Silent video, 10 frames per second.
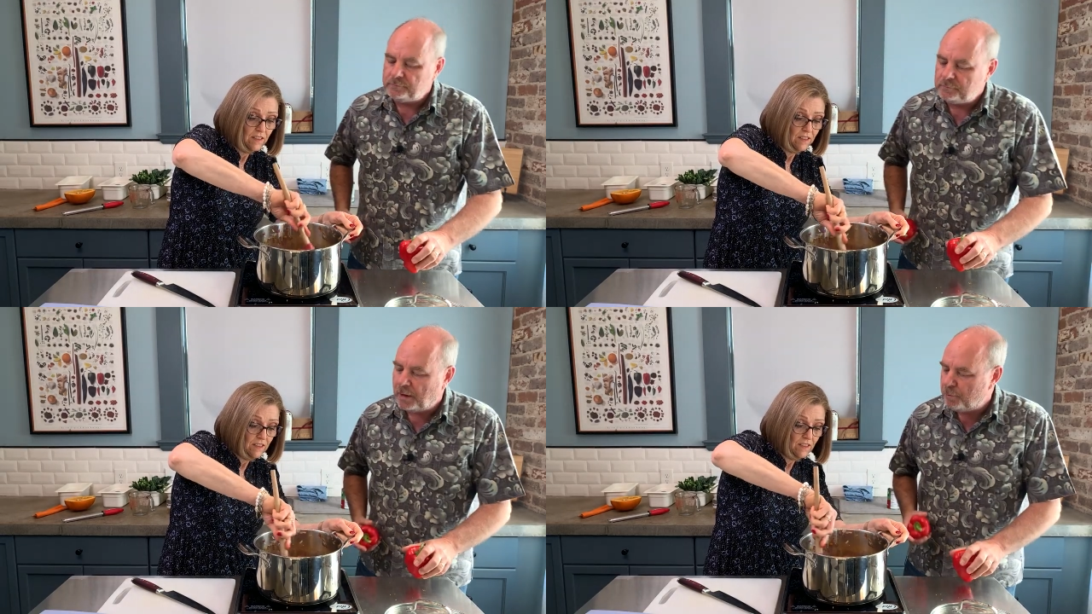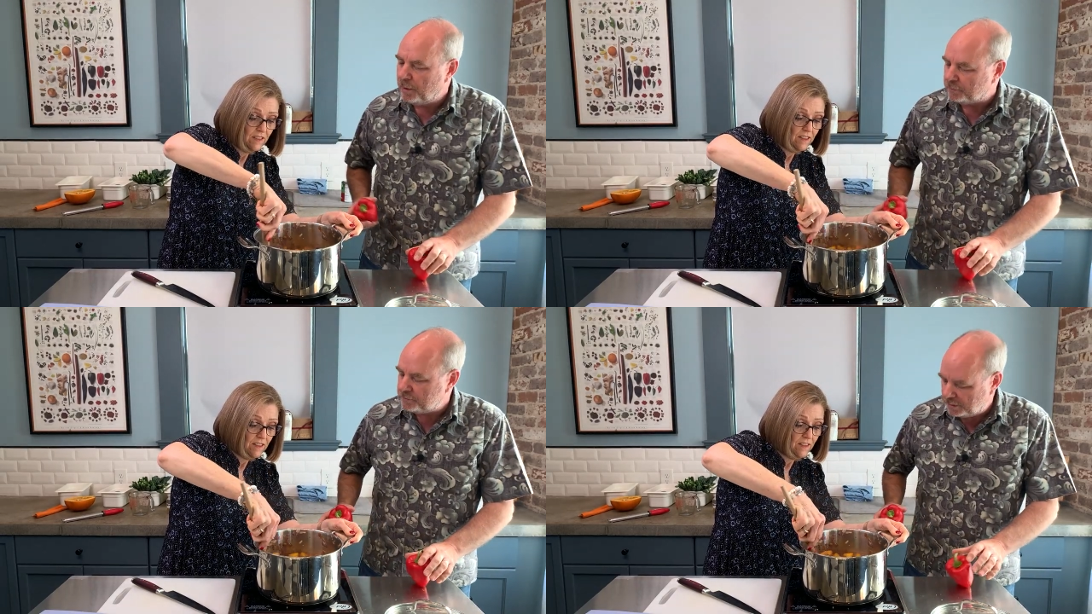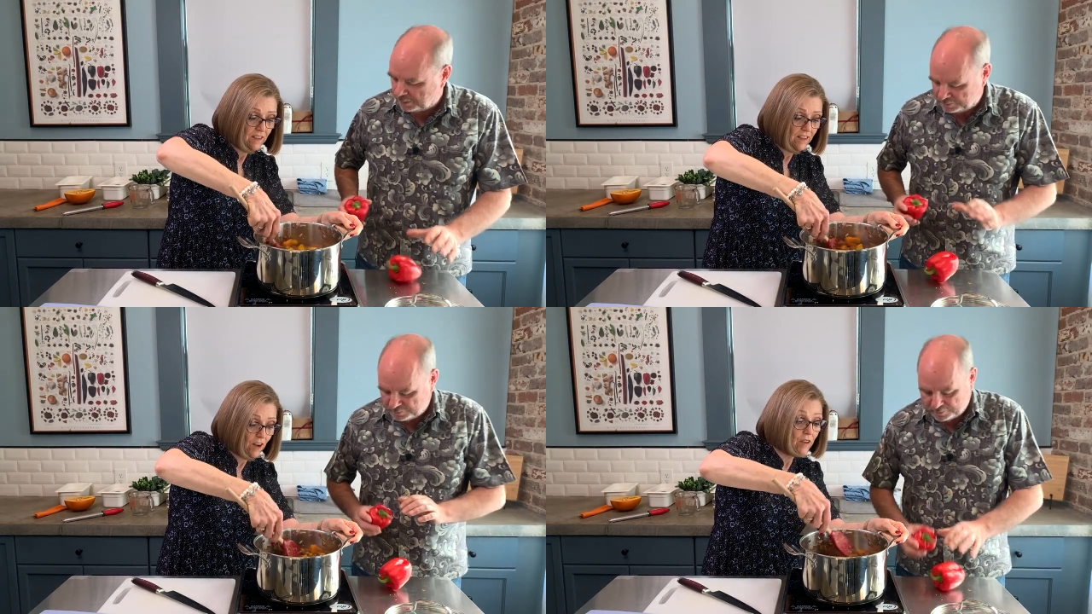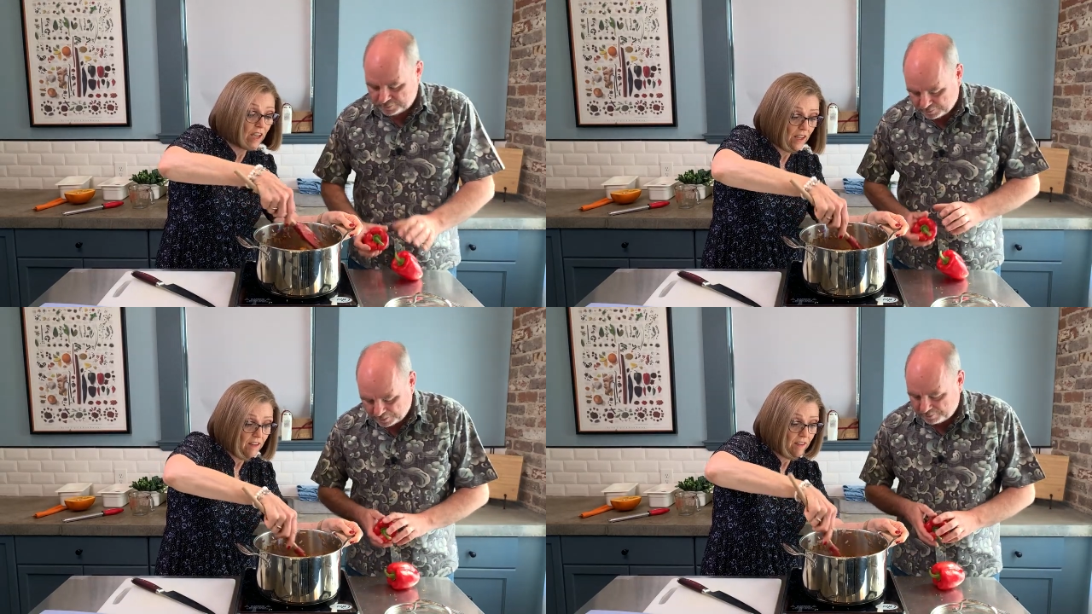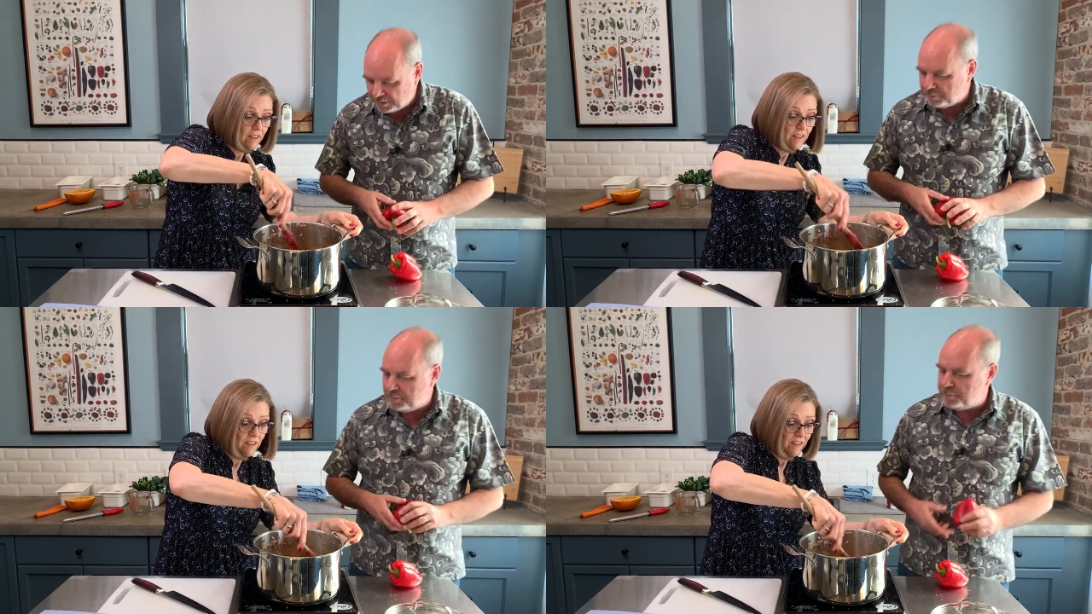Speaker 1: I will tonight. Okay. I,
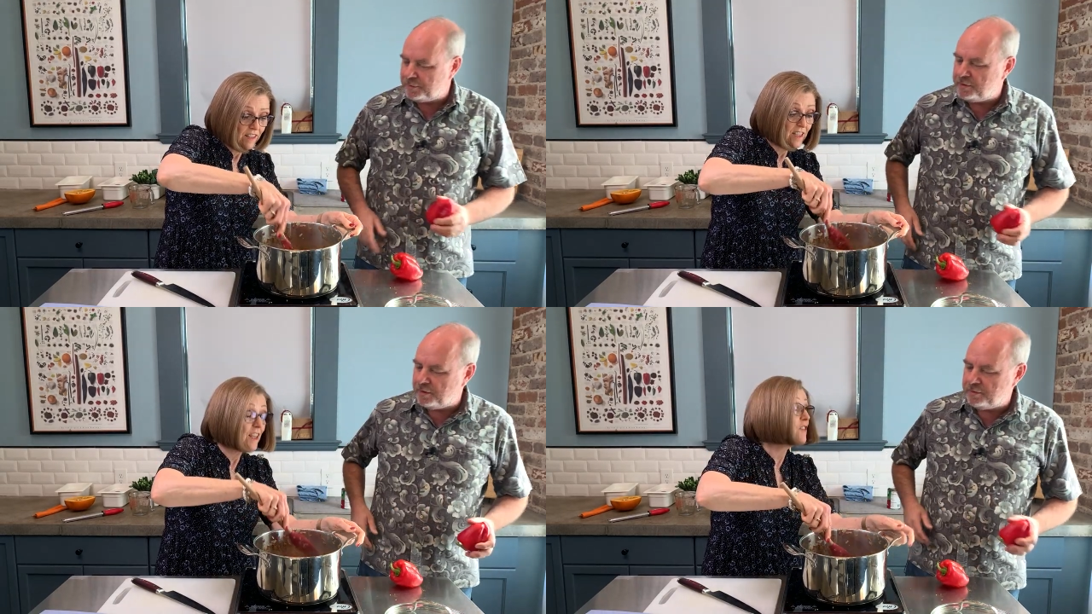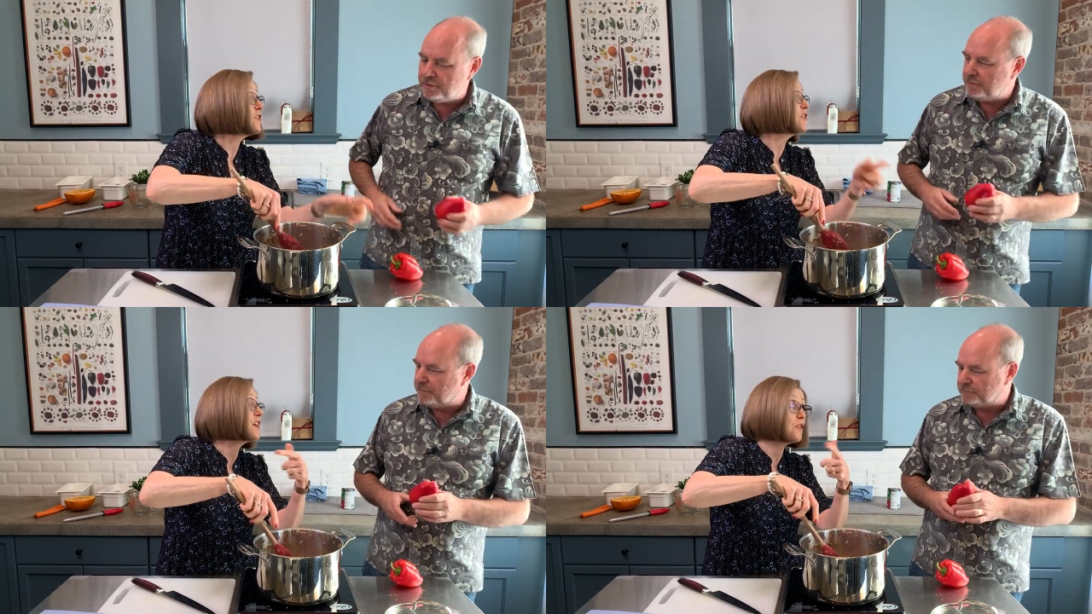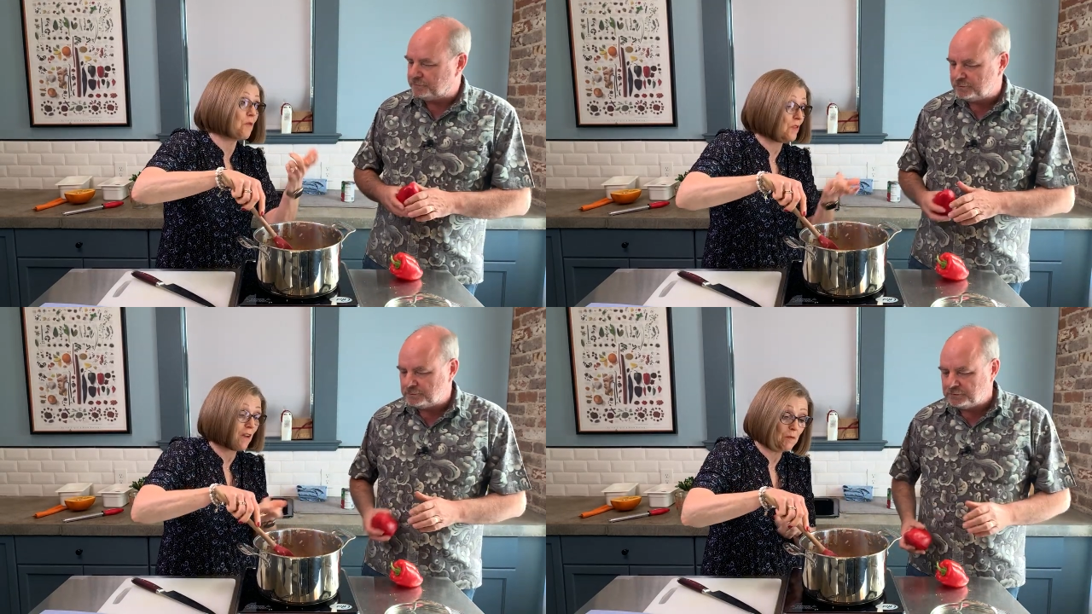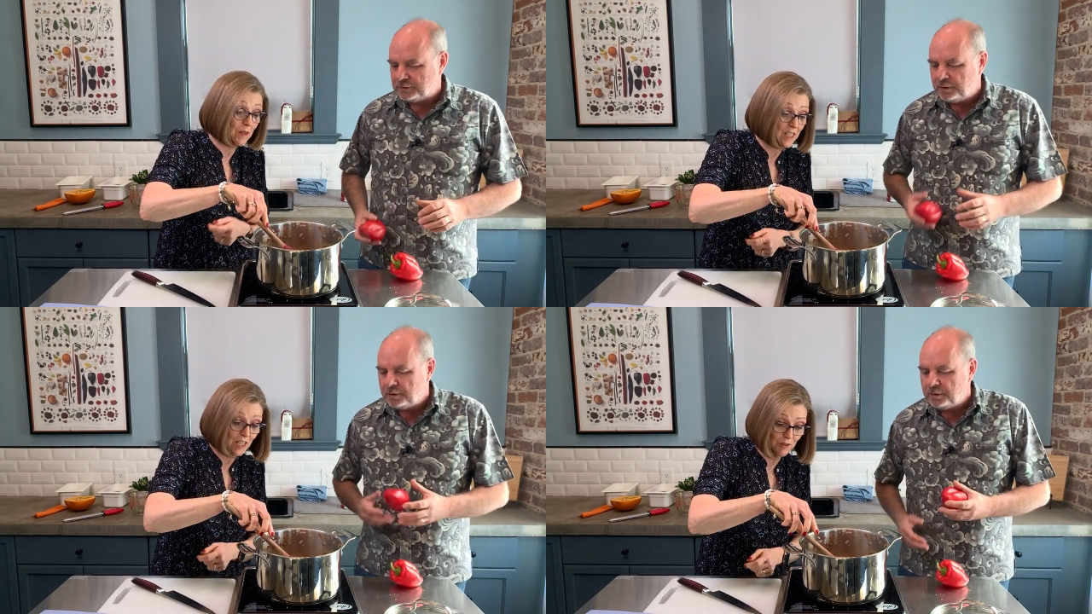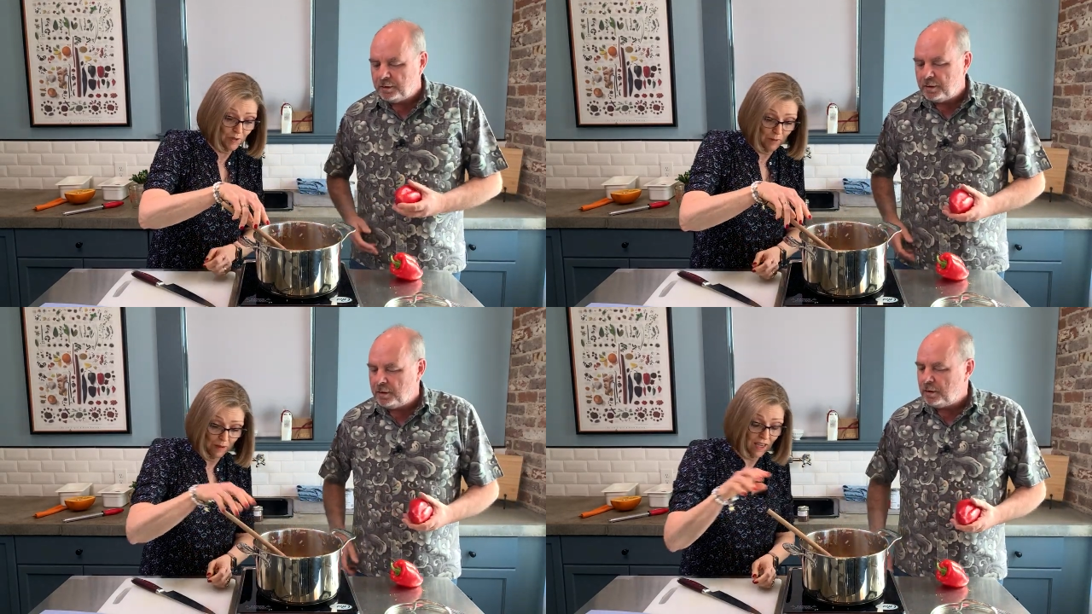you. they're
Speaker 2: gonna. Everybody's gonna
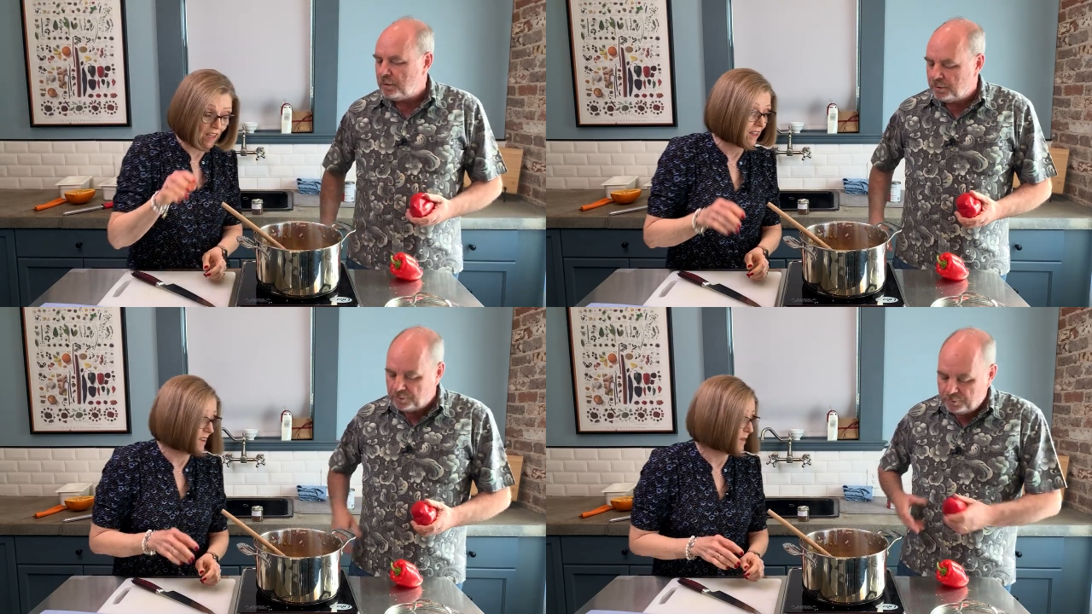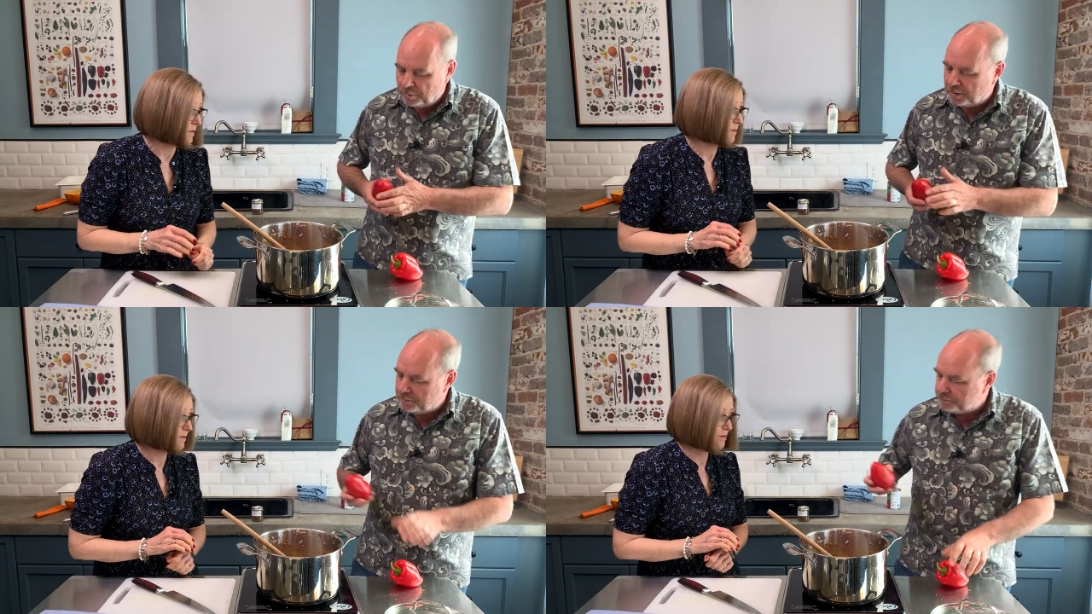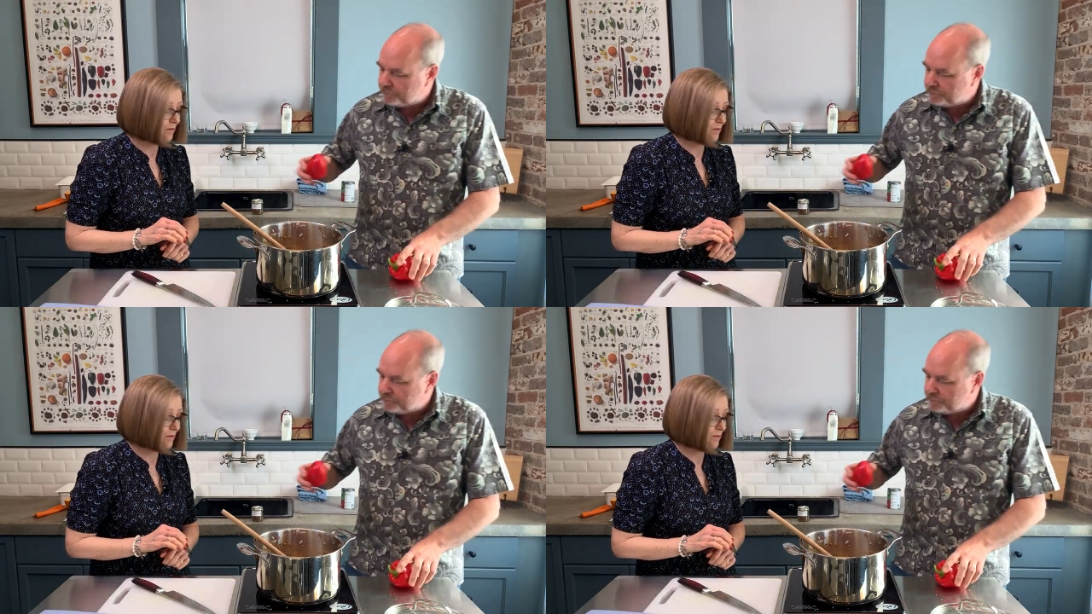want to make it.
Speaker 1: You want to.